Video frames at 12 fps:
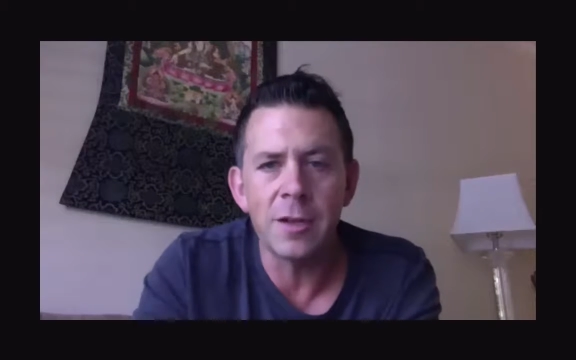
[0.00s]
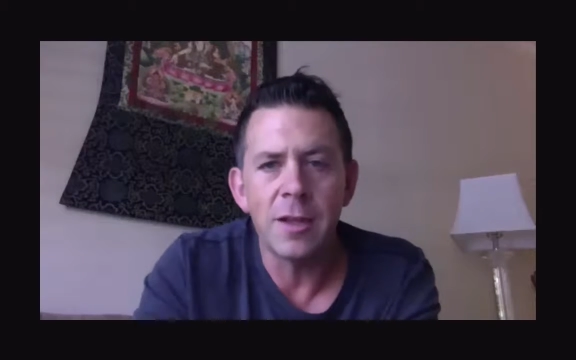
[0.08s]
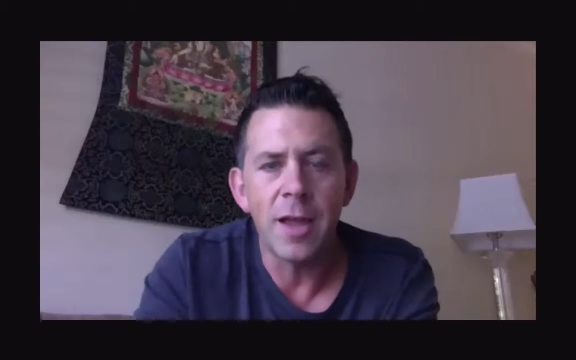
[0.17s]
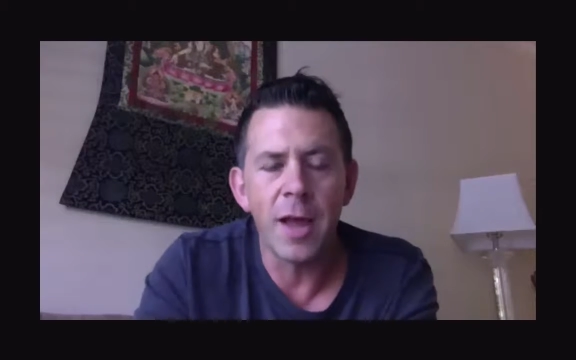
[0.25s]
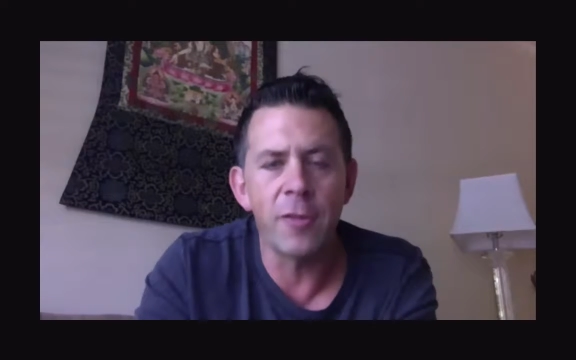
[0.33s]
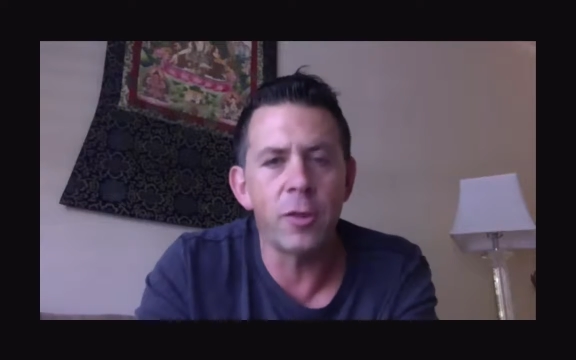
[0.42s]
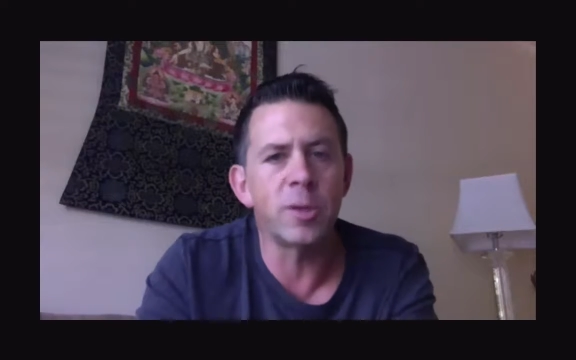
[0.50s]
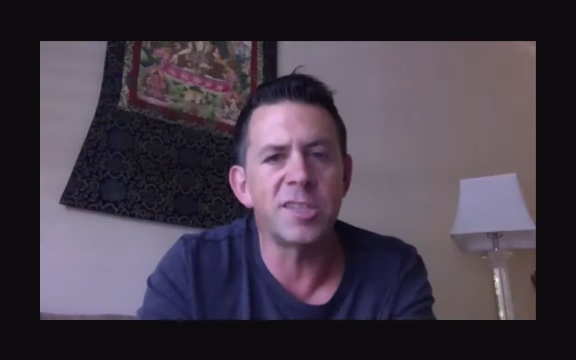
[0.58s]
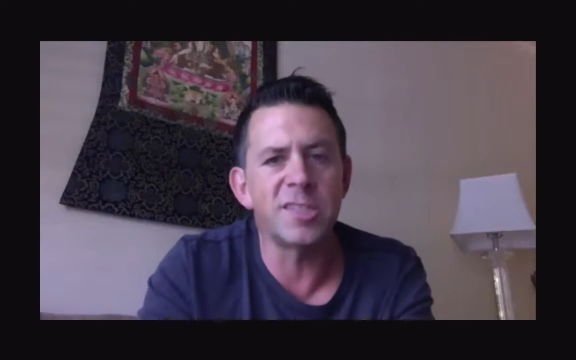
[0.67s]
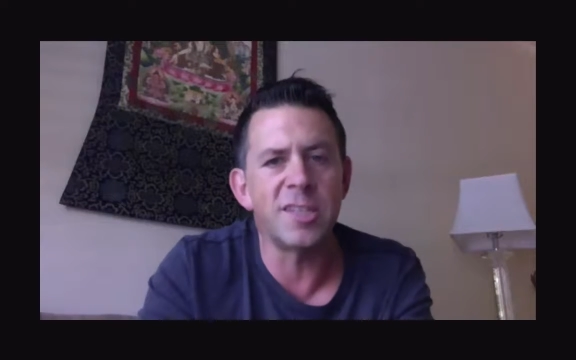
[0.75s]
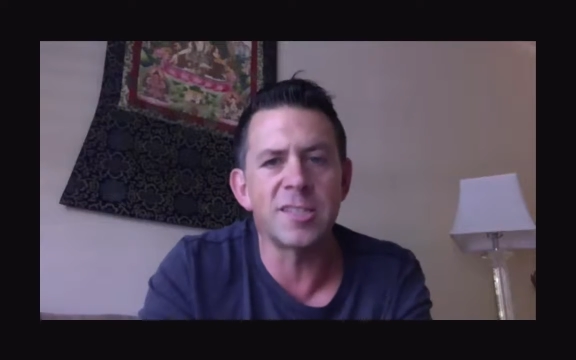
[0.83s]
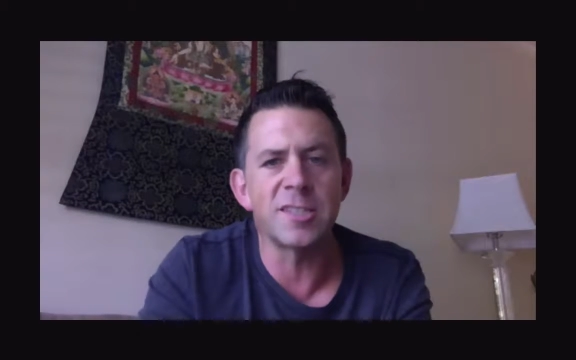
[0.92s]
and there was
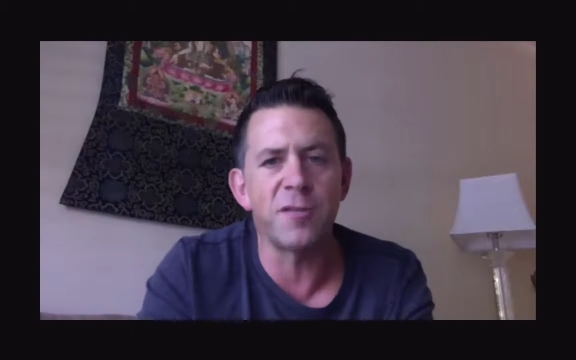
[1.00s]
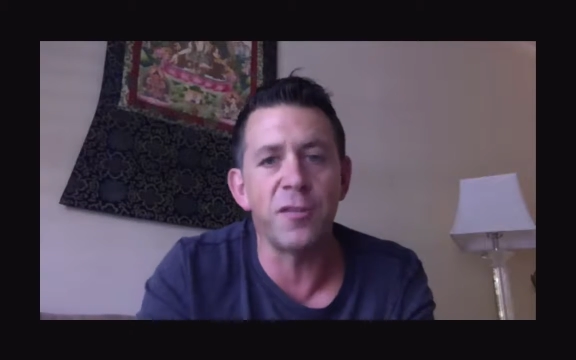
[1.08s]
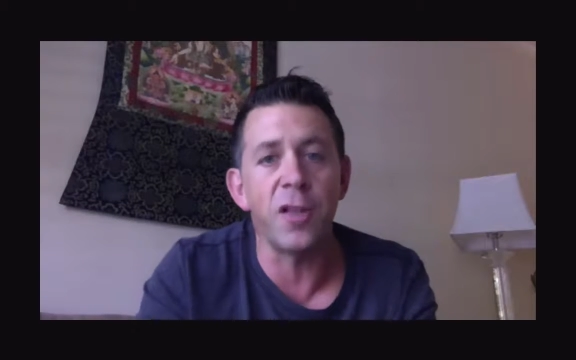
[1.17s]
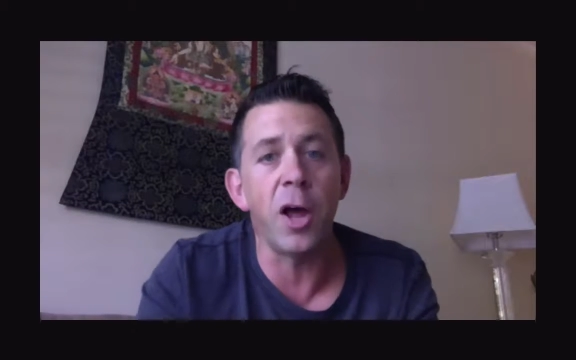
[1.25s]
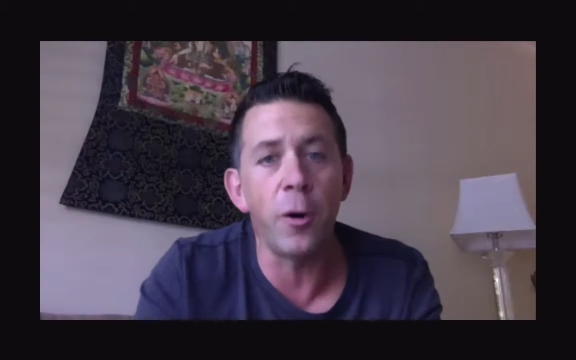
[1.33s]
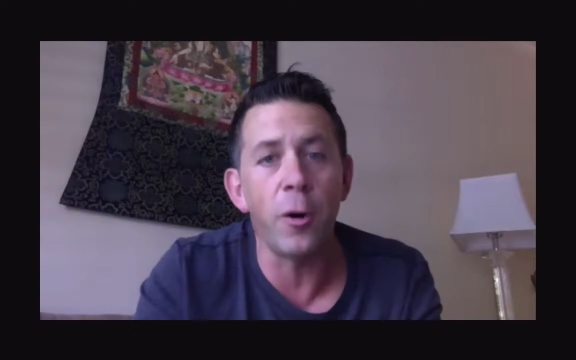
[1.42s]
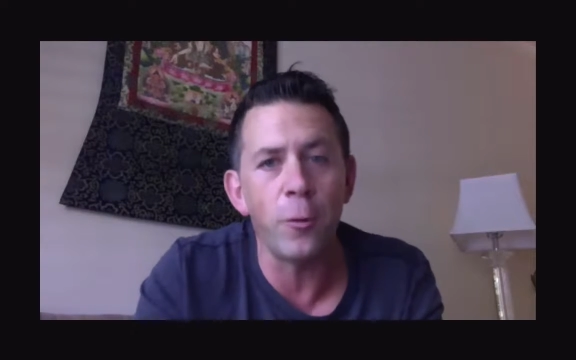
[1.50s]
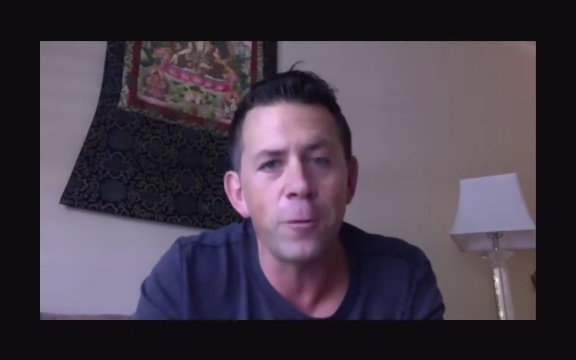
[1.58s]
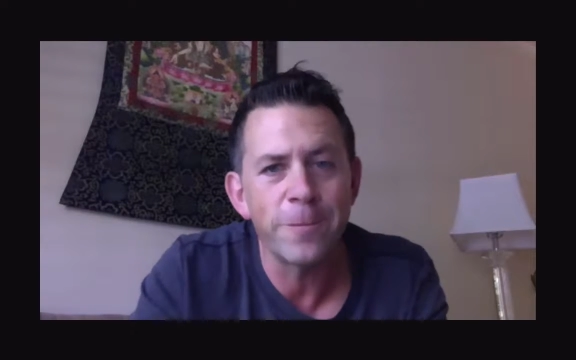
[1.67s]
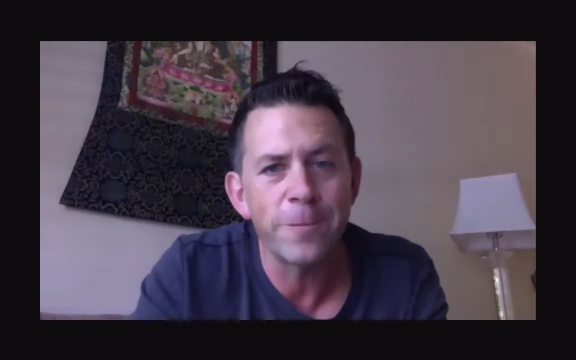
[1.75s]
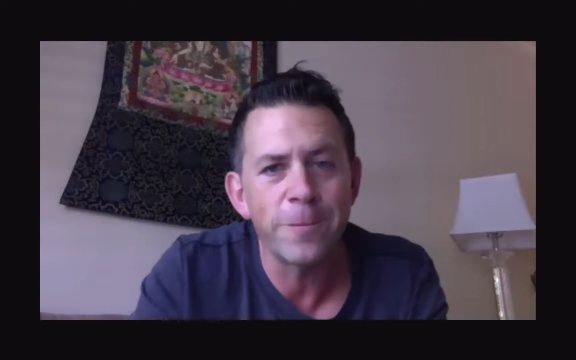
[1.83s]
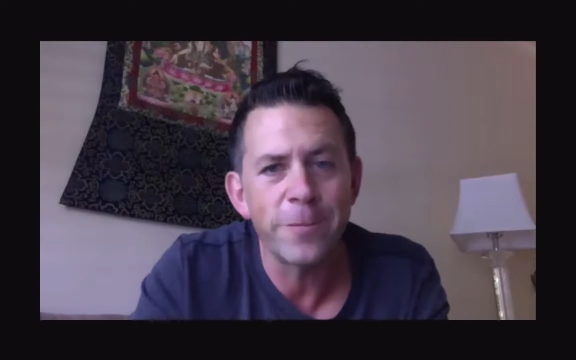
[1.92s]
this flow
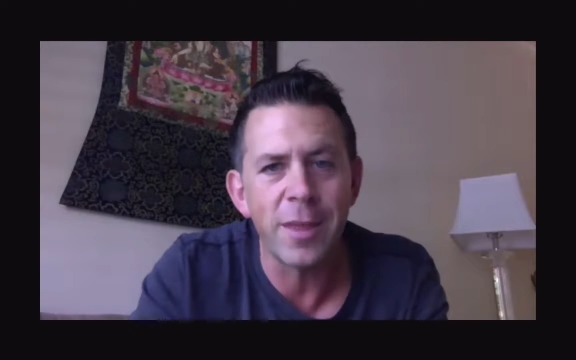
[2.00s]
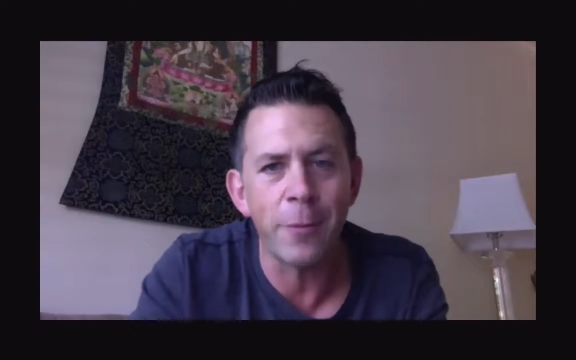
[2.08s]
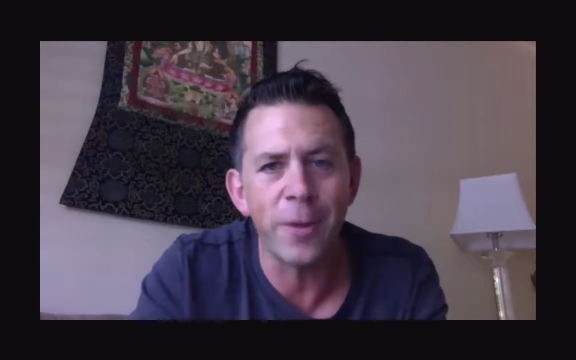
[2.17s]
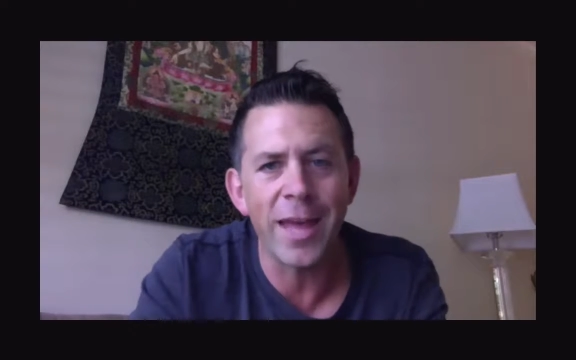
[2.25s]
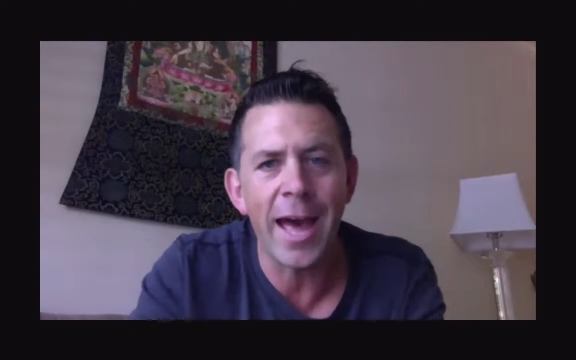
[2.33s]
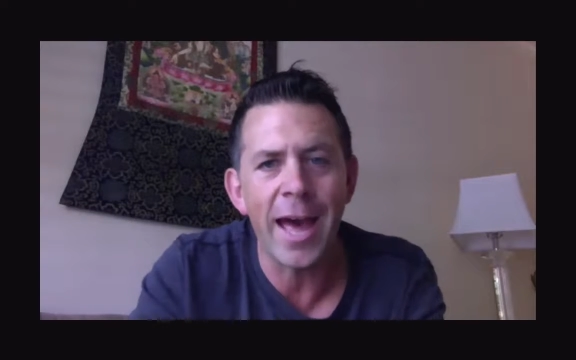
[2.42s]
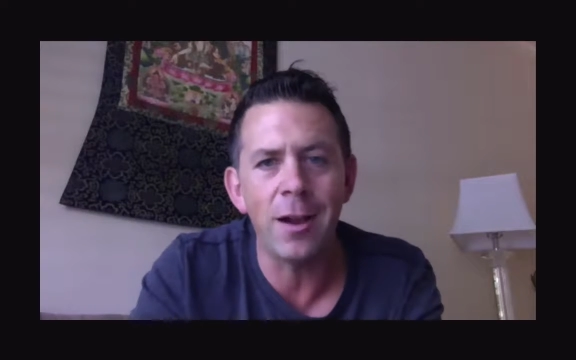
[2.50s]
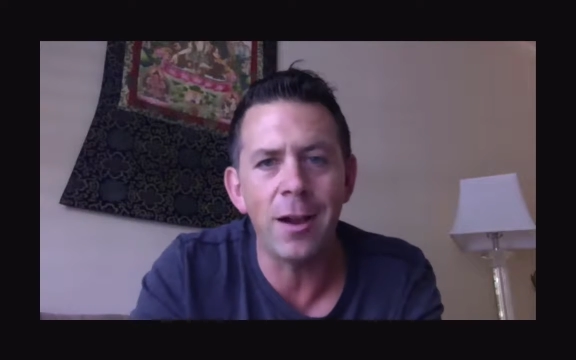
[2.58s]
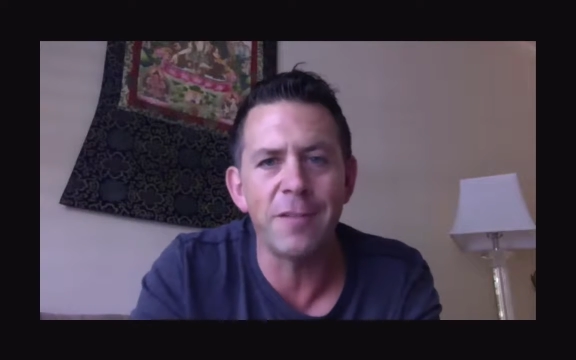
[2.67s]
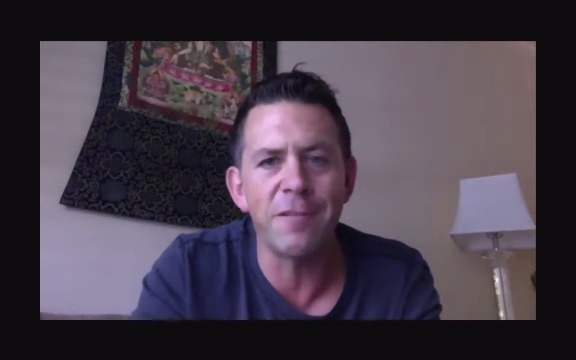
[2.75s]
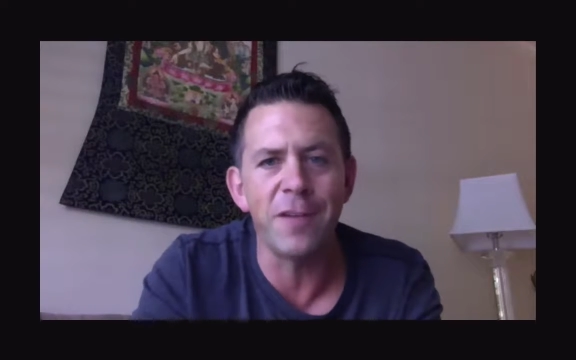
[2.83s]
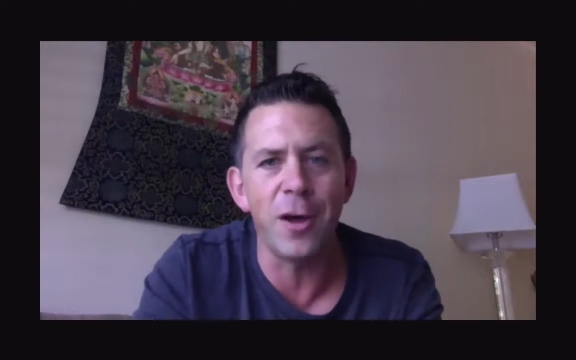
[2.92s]
that we had
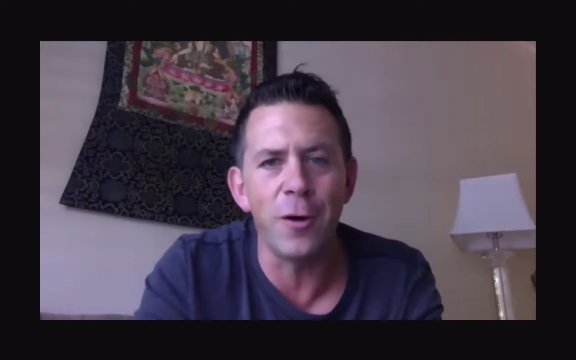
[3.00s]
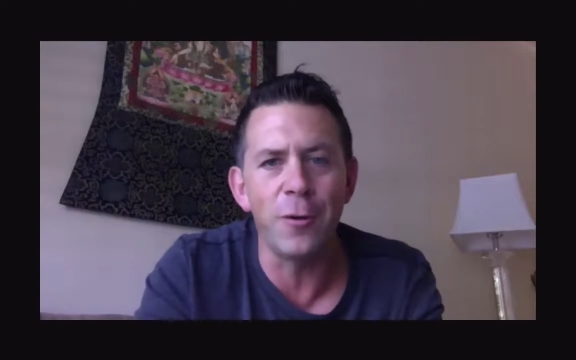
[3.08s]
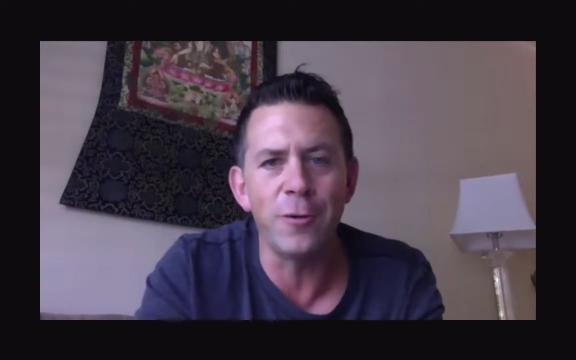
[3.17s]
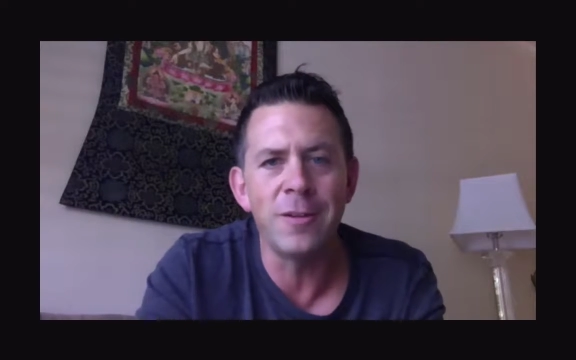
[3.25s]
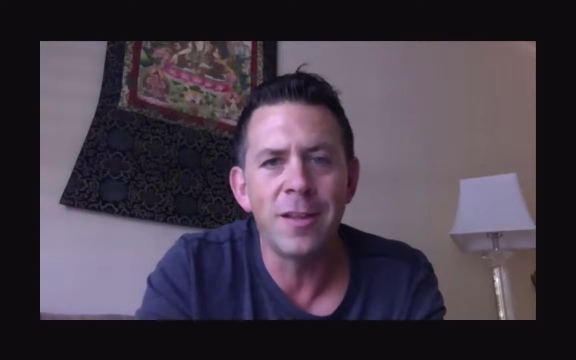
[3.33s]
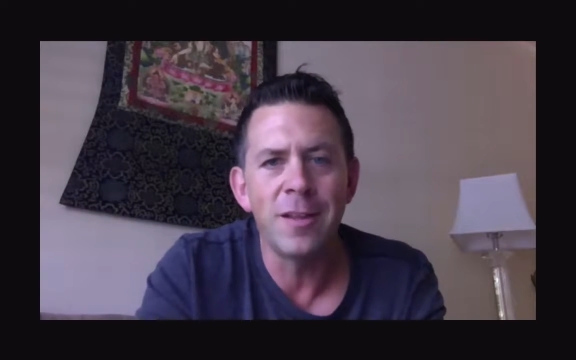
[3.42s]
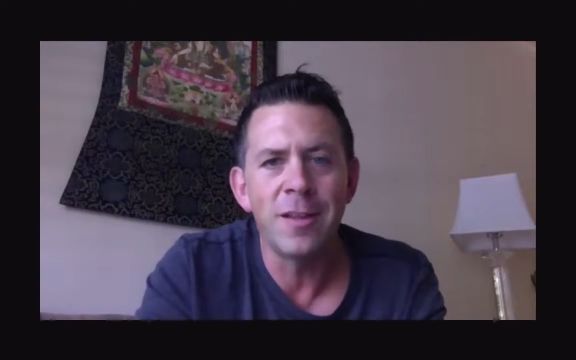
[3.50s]
on the phone.